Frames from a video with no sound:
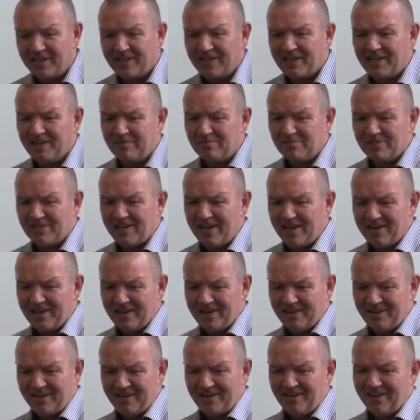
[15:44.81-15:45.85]
keeps
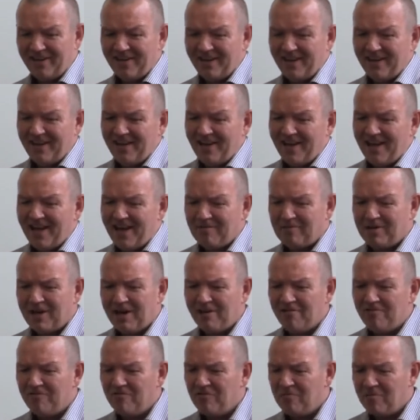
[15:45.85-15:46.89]
saying, I'm
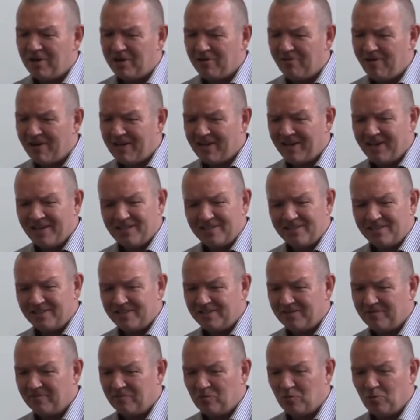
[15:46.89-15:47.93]
caring for my
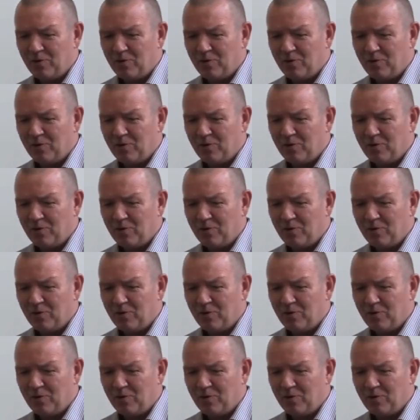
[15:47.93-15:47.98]
grandkids.